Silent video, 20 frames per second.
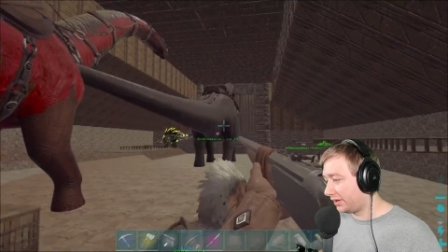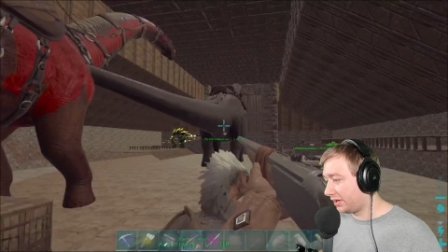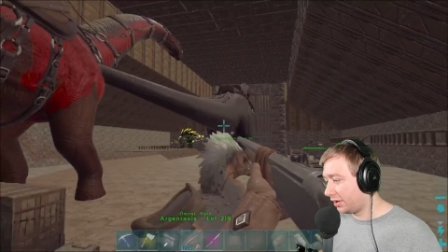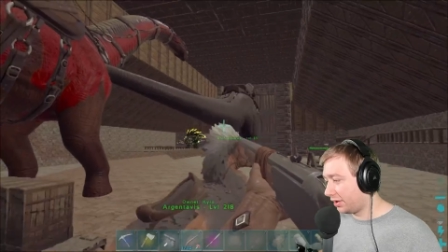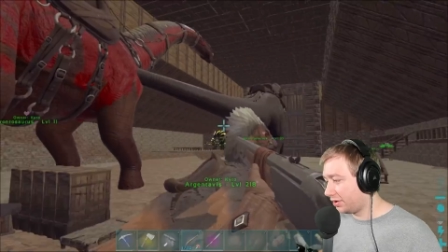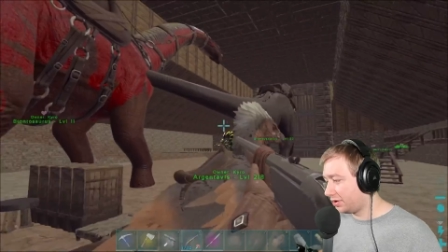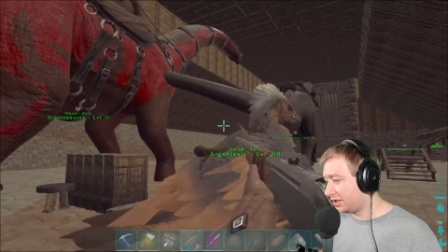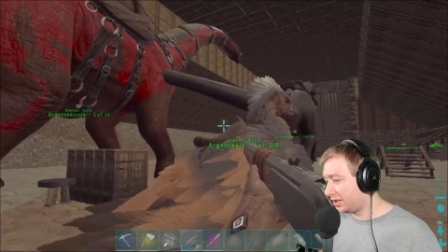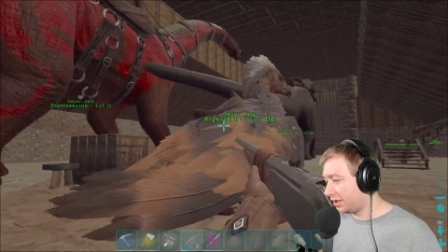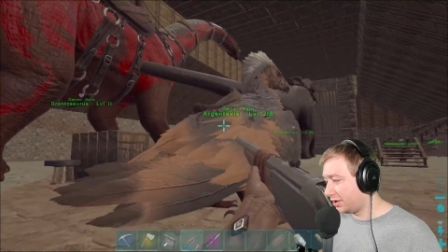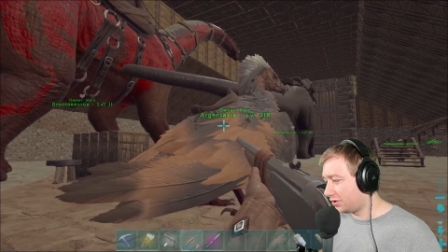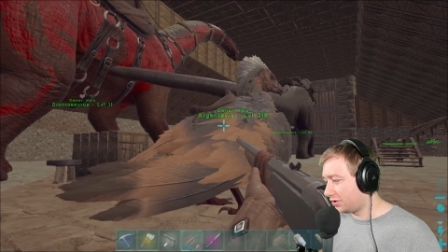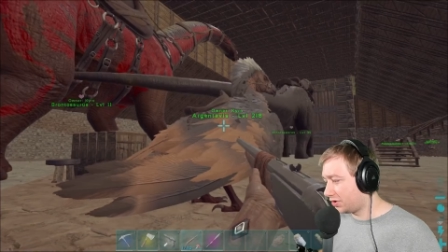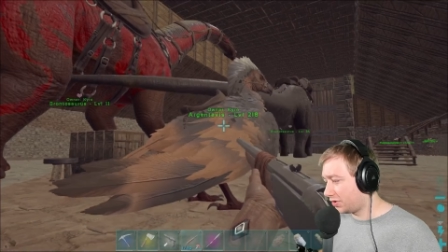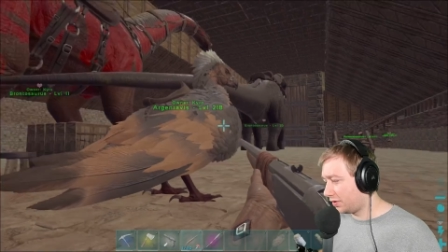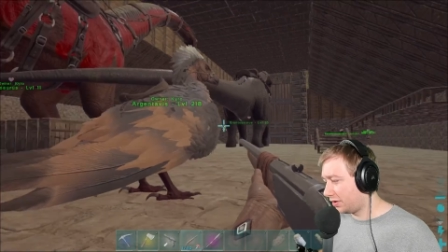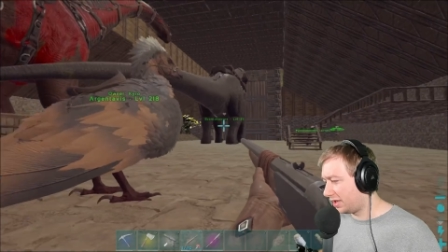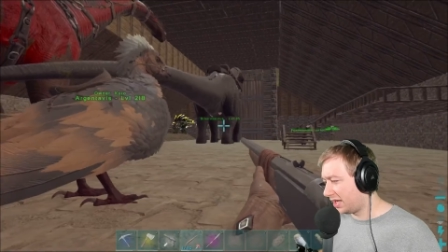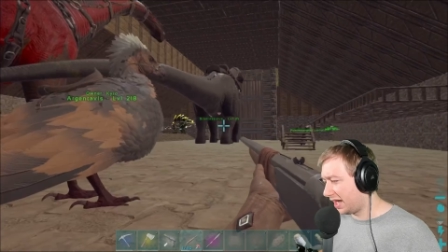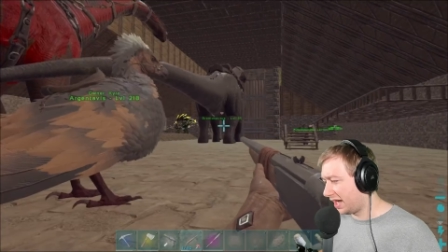There's
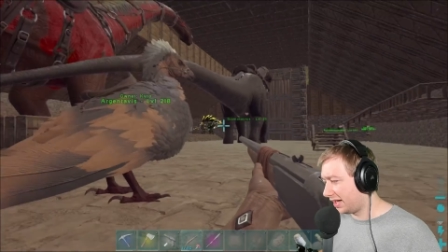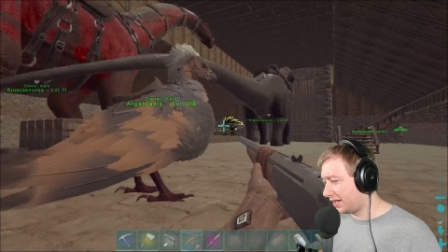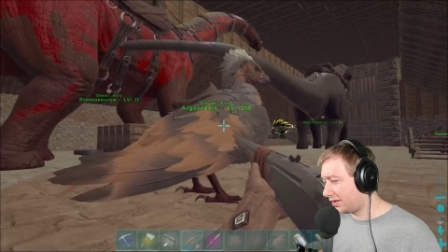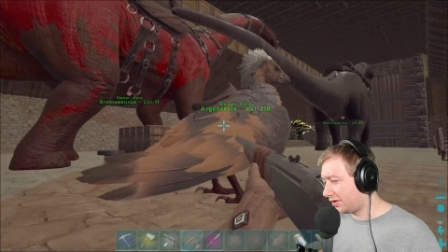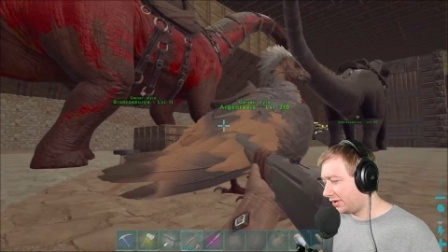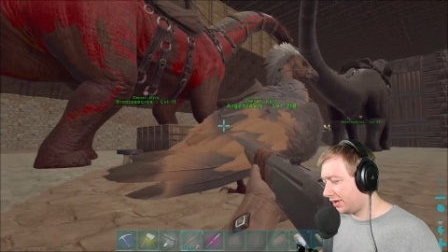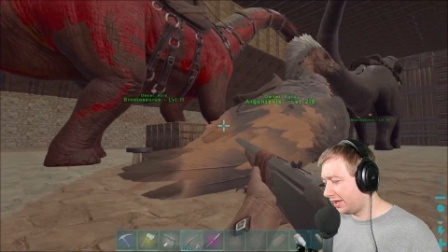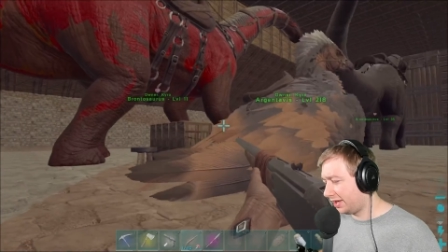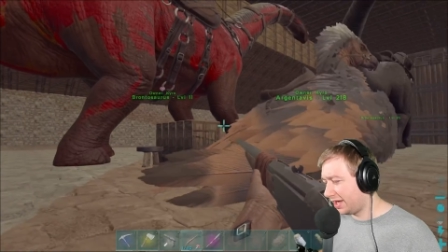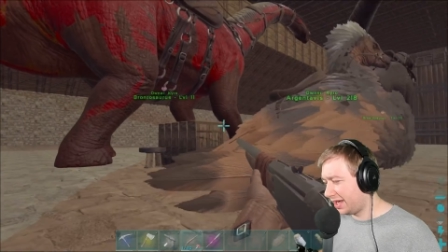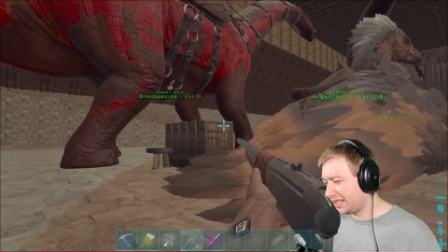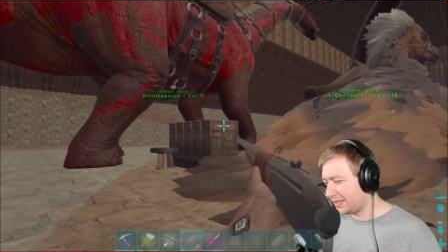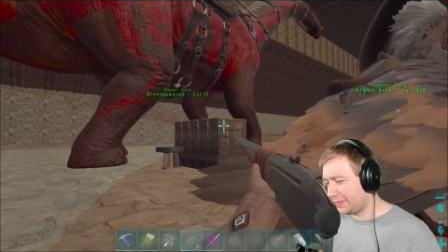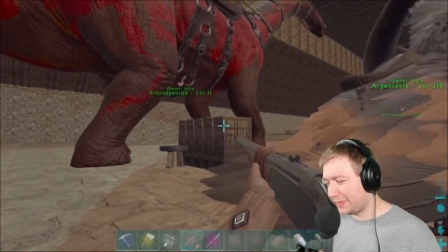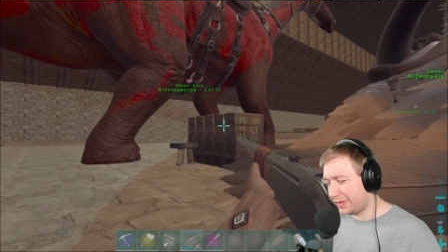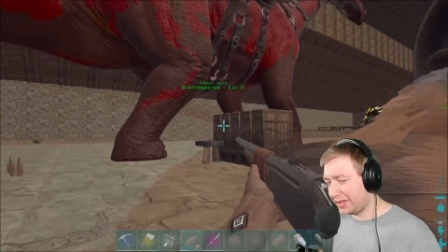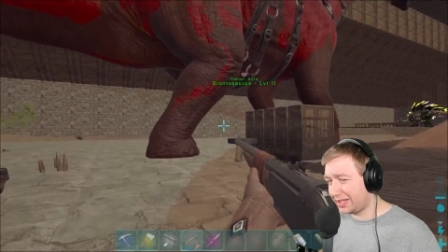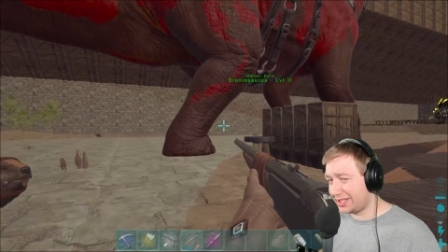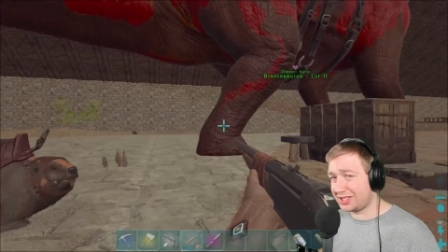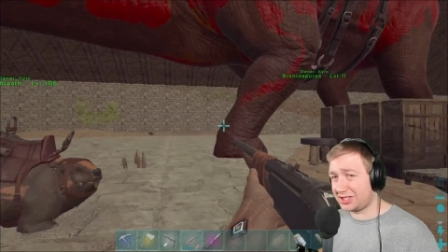Venusaur technically does,
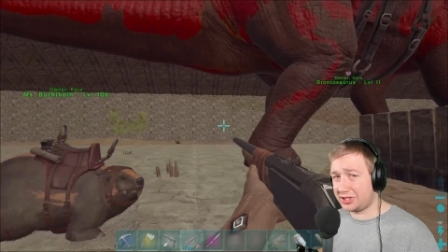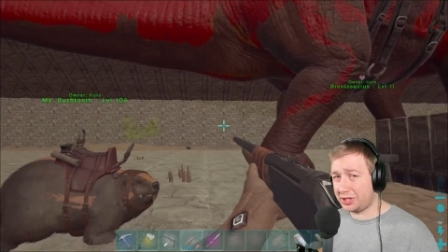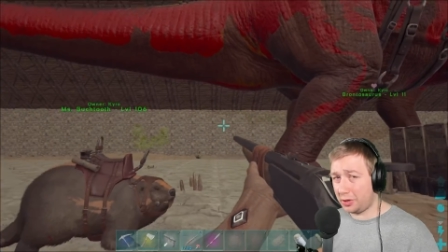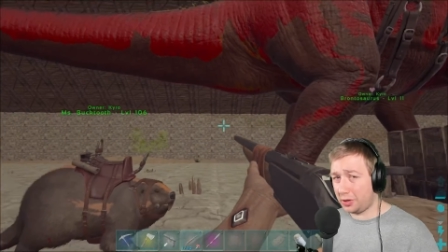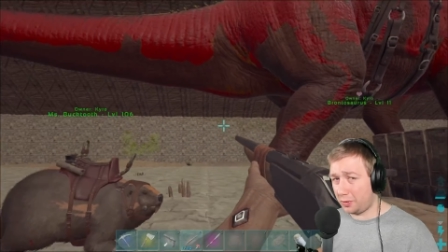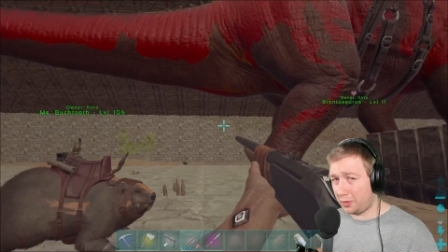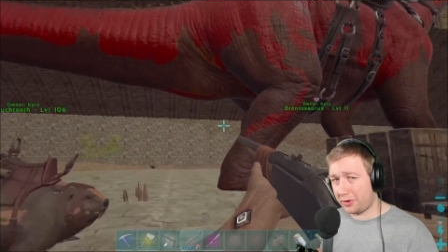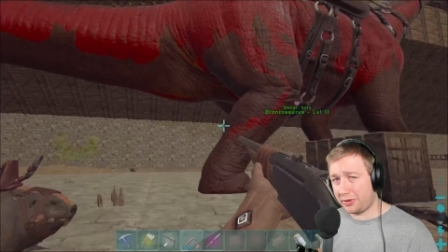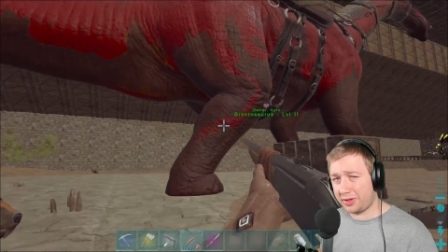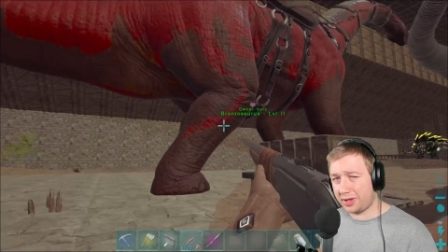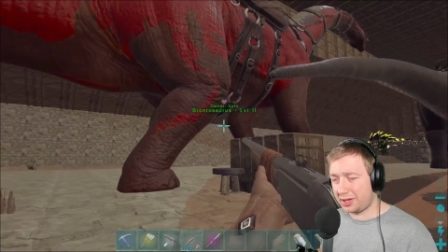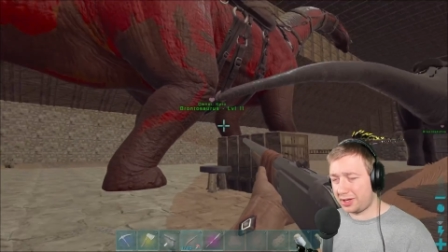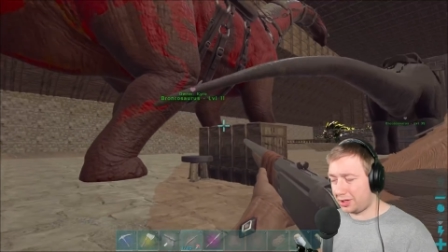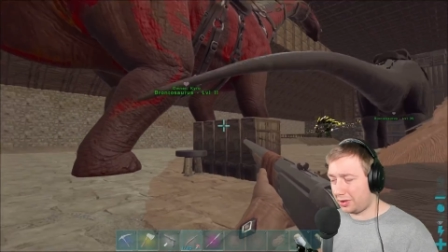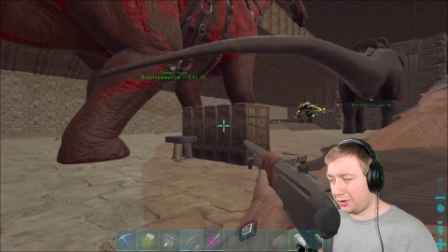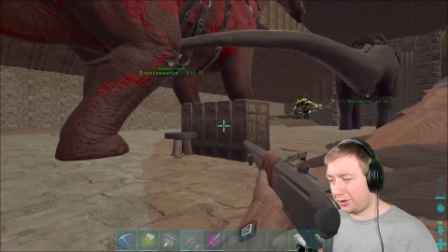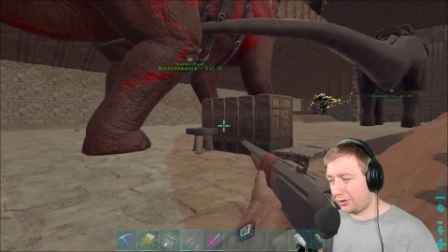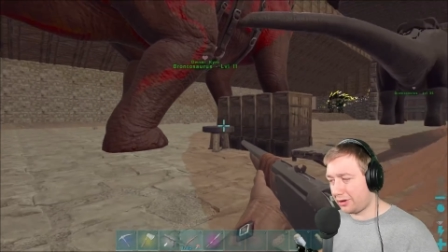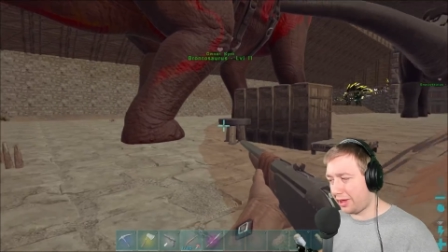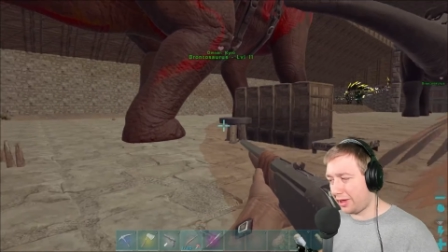but it's slower than
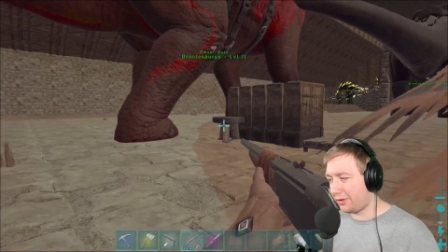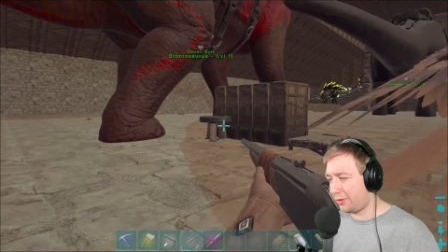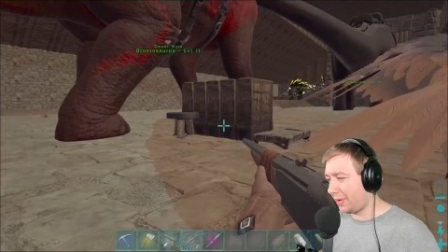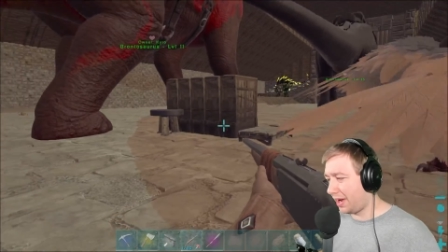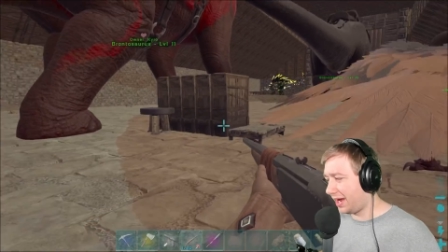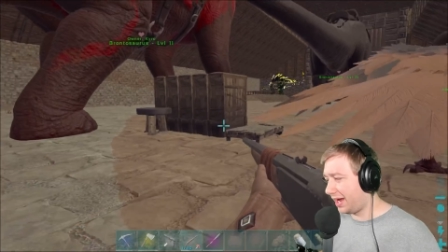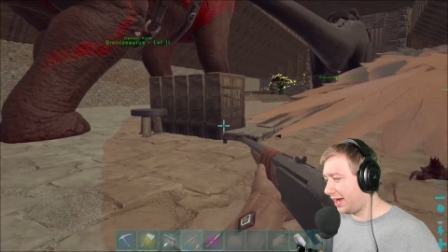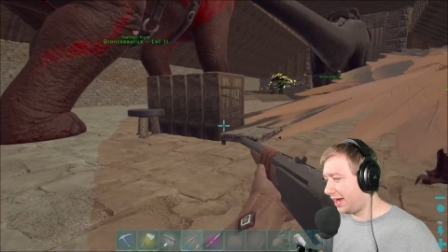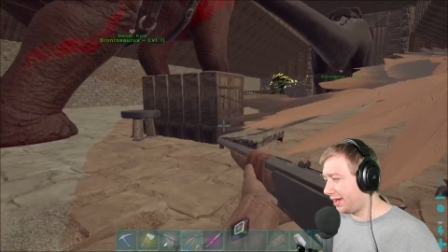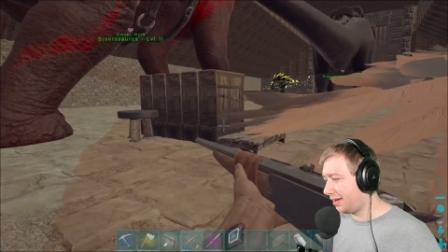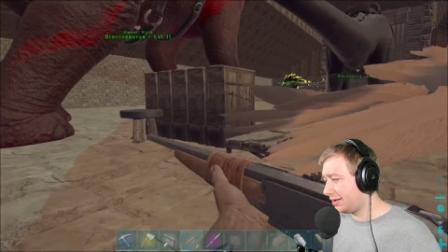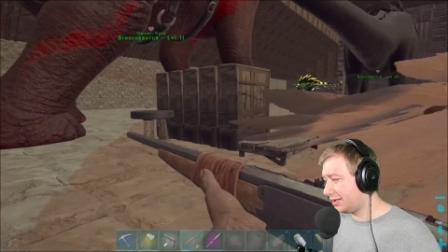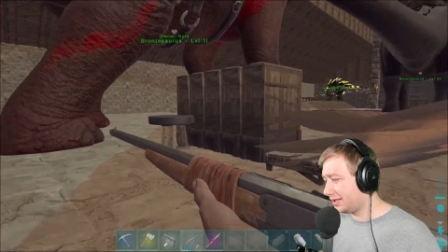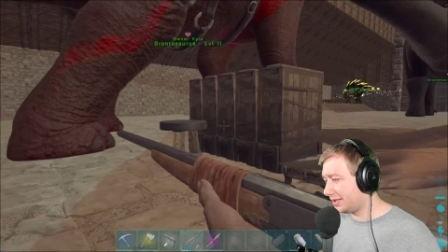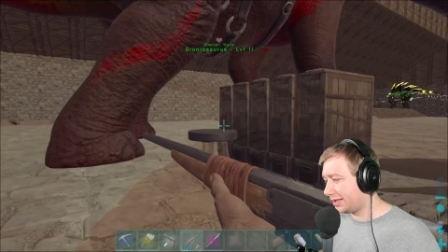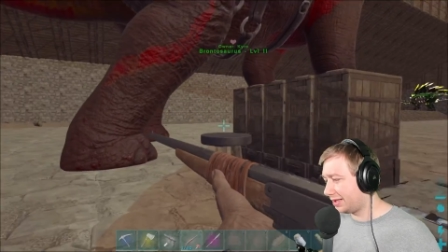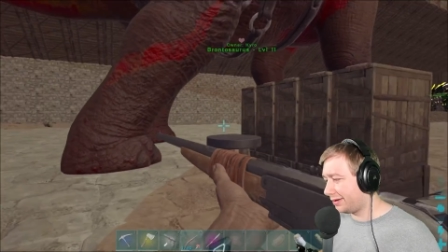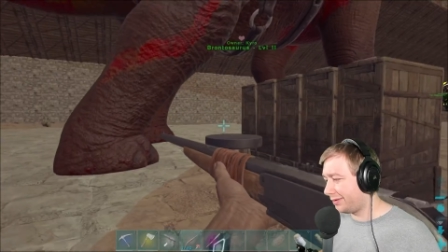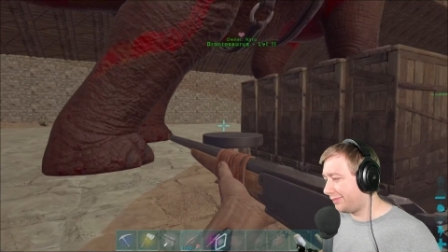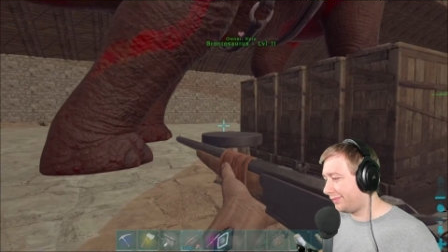you can gather by hand,
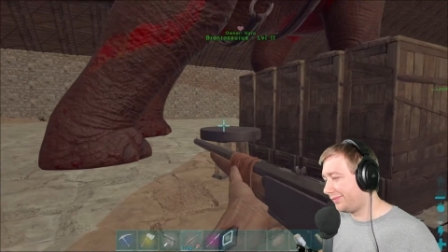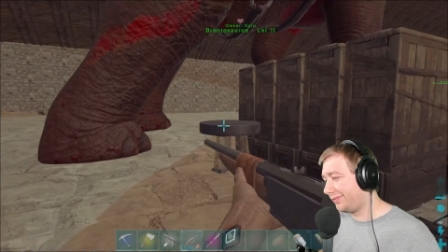so